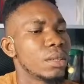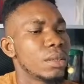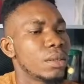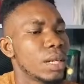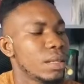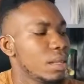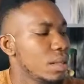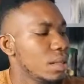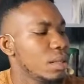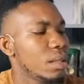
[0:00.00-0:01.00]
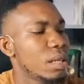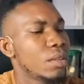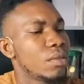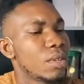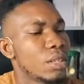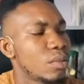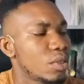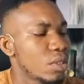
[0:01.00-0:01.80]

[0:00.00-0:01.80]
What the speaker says: All right. Thank you very much.